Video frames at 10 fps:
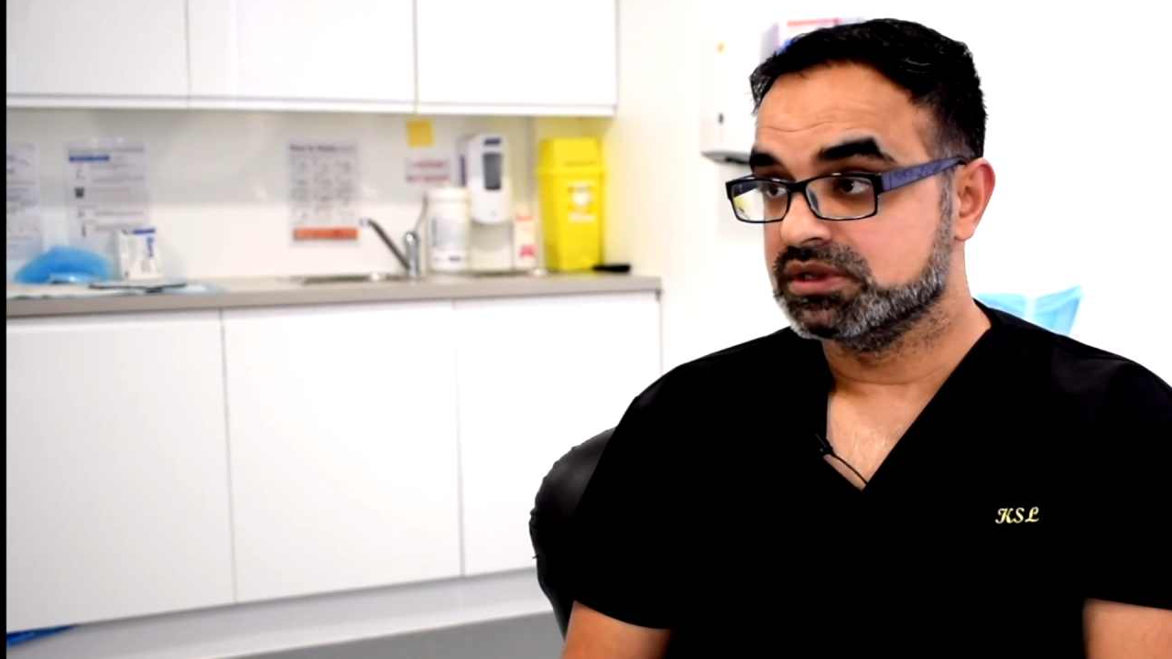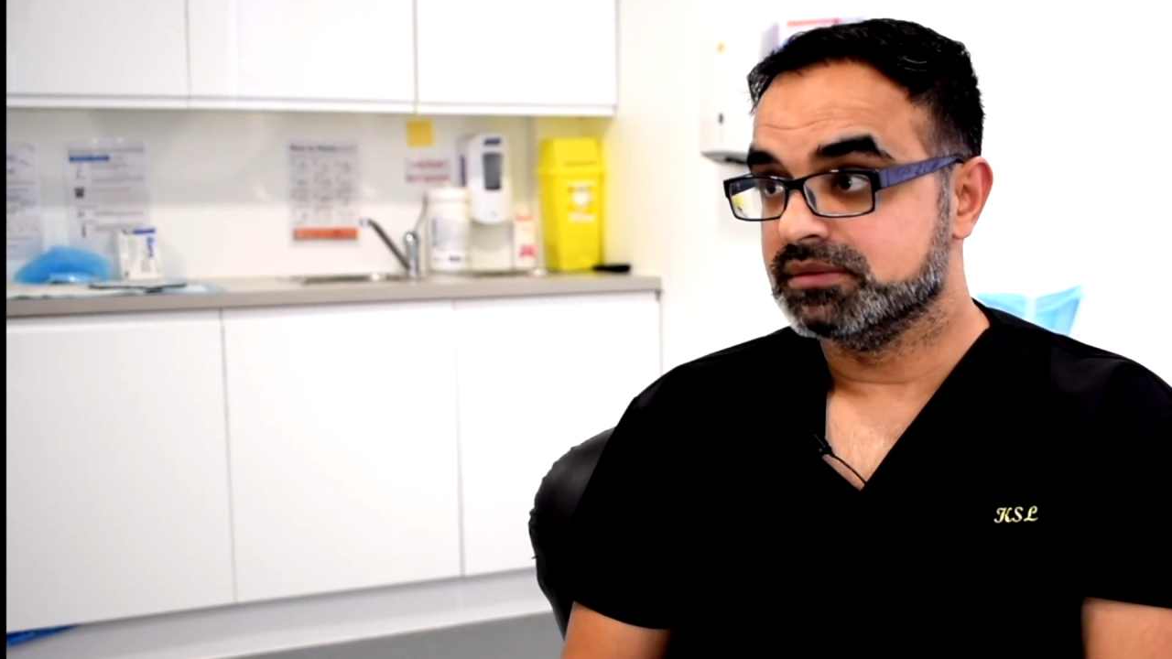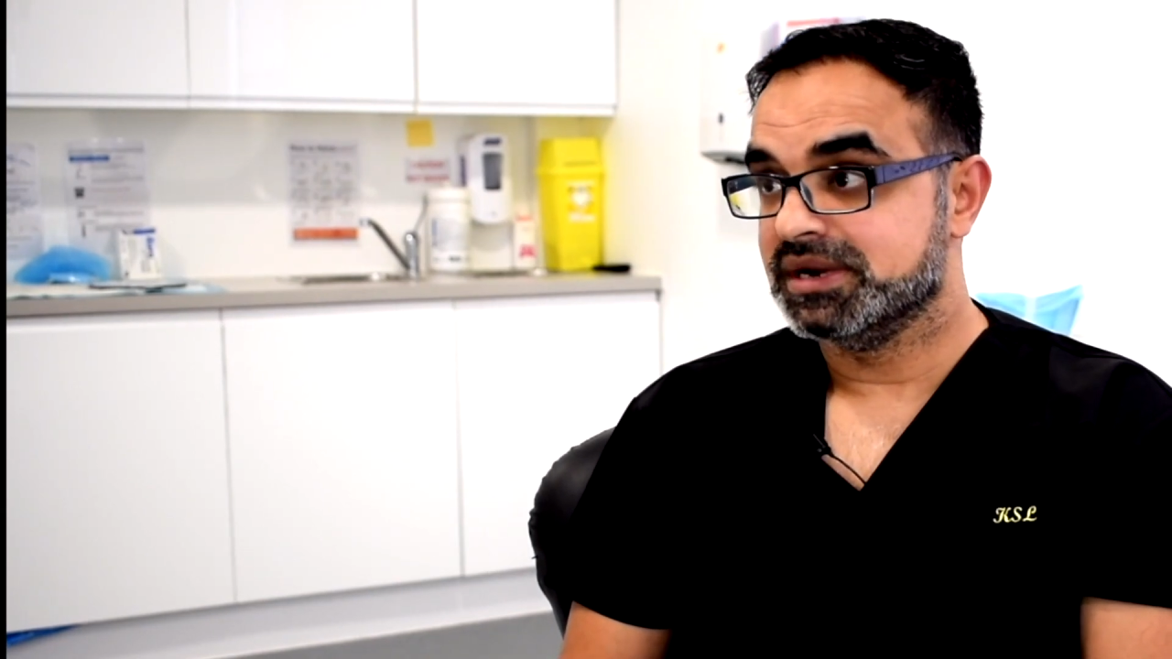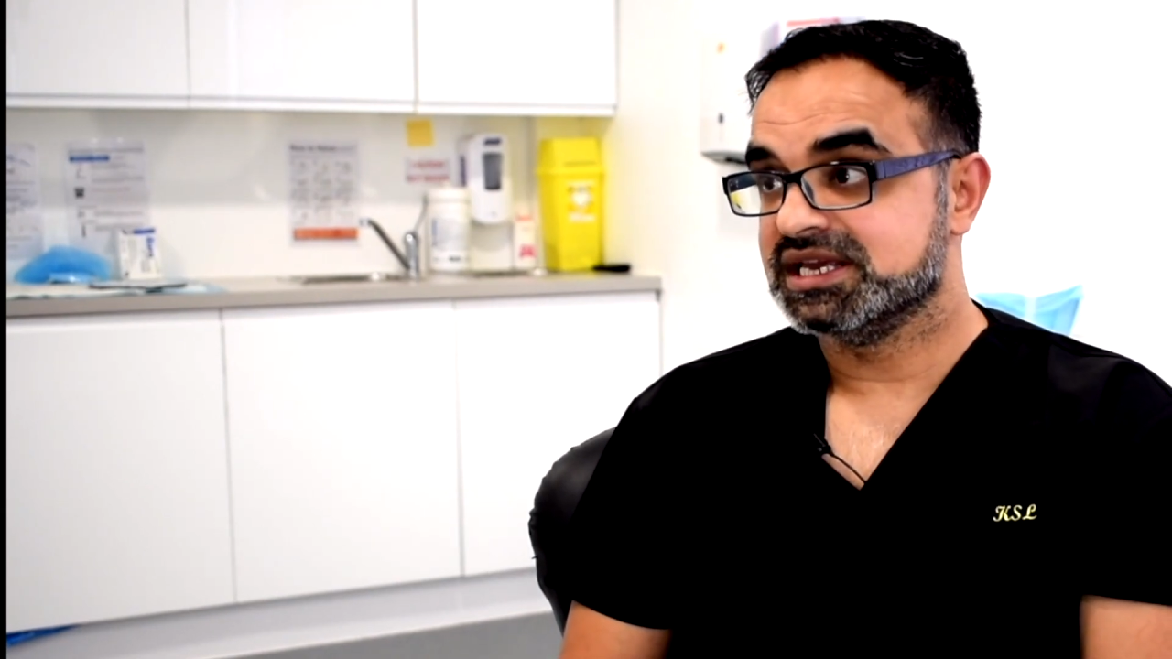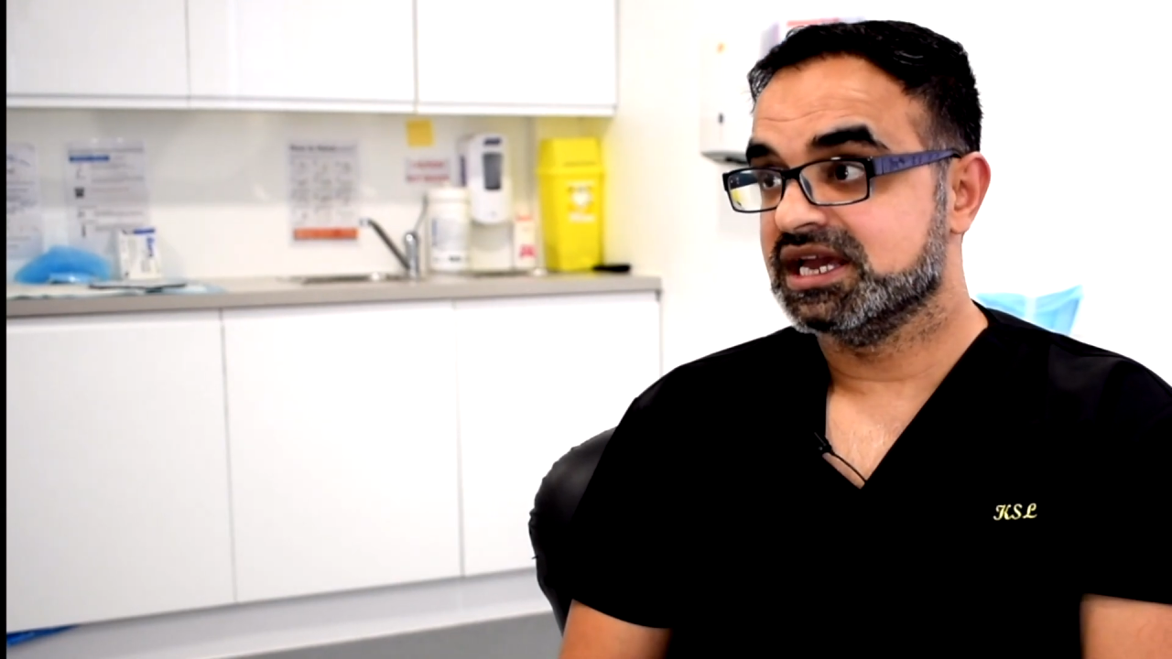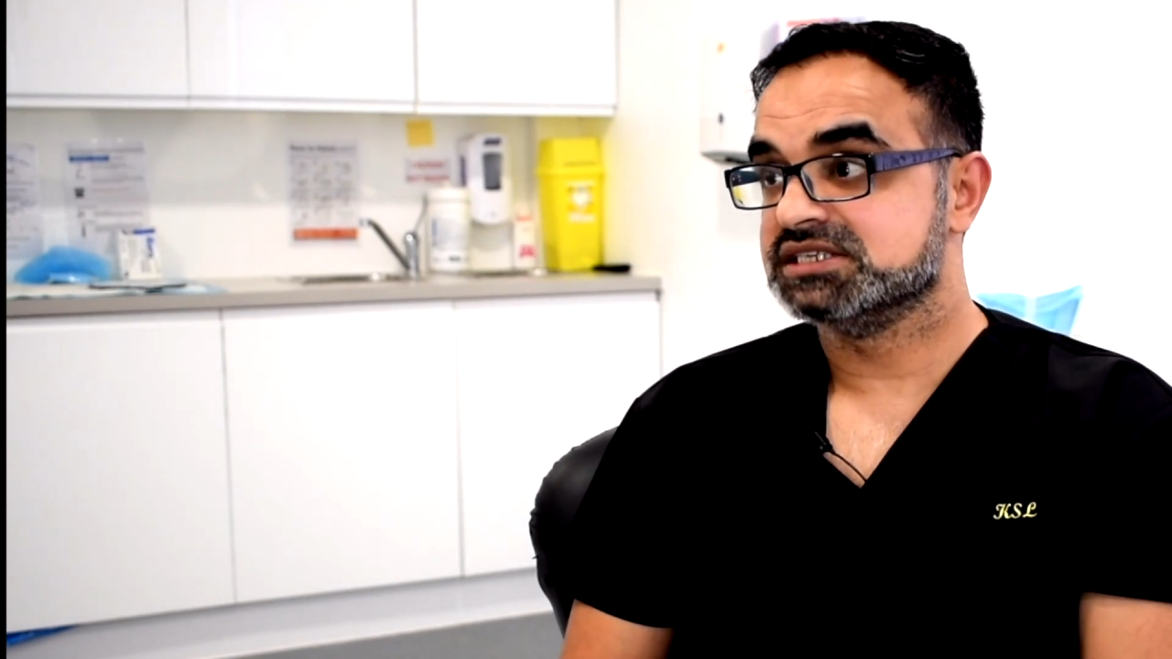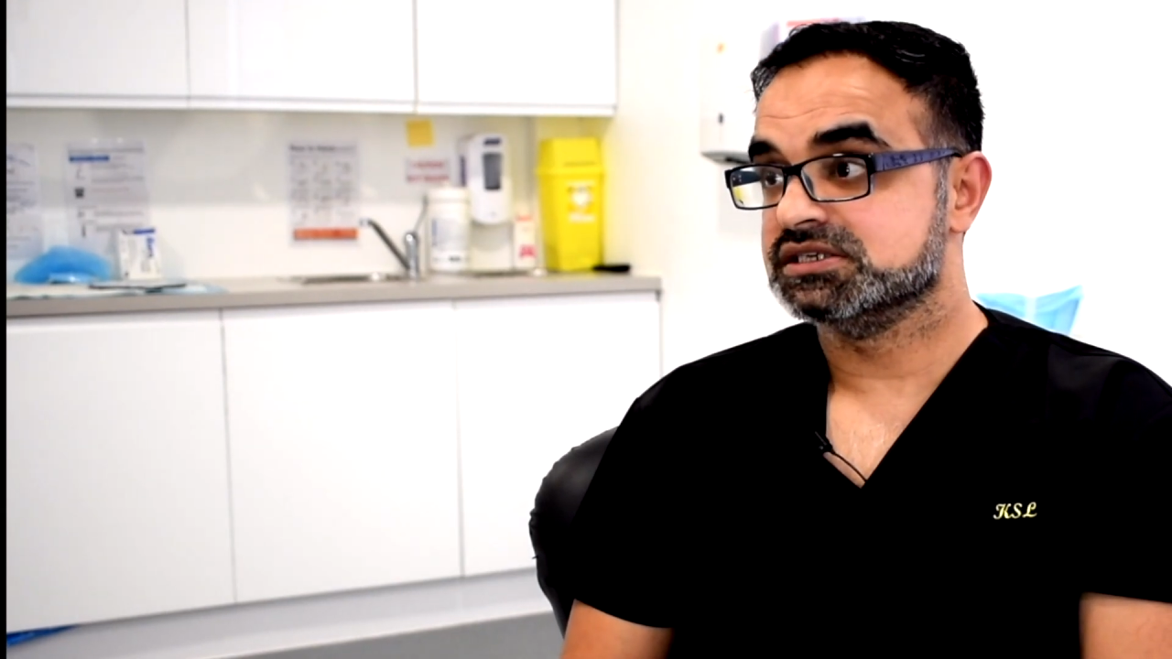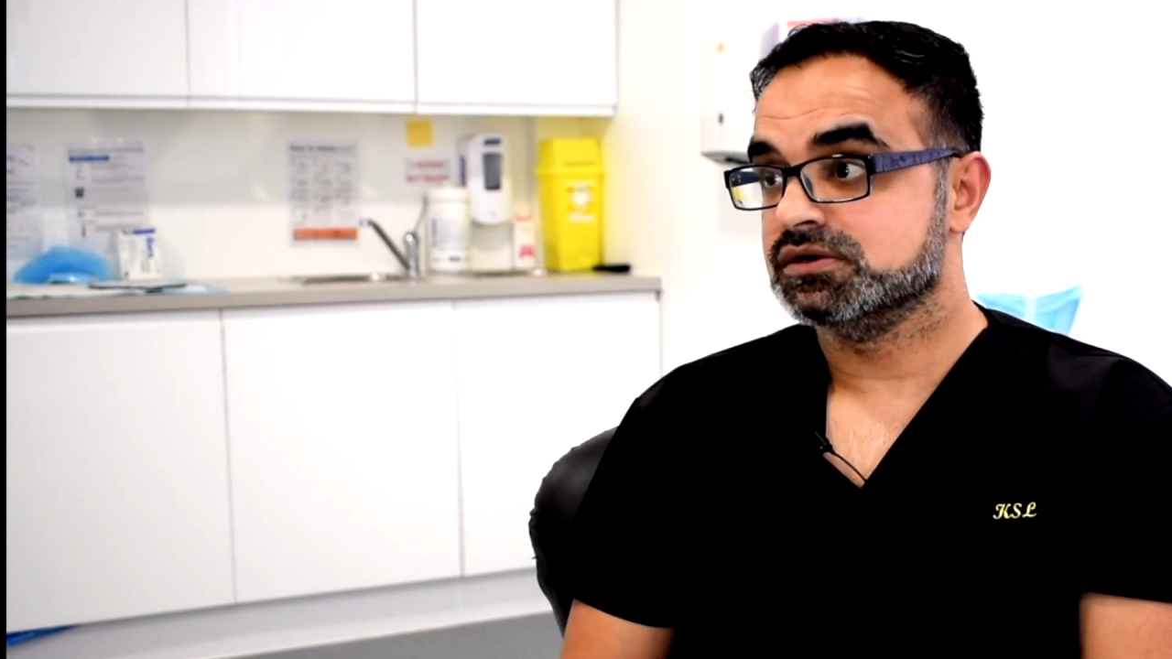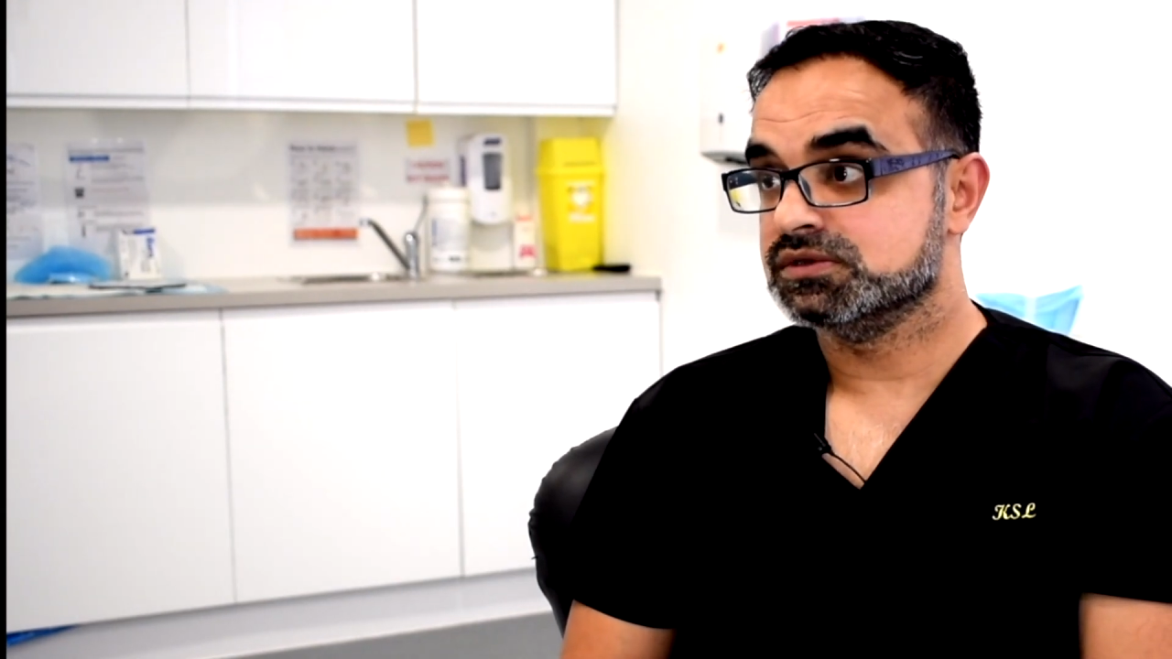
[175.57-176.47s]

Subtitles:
want the medication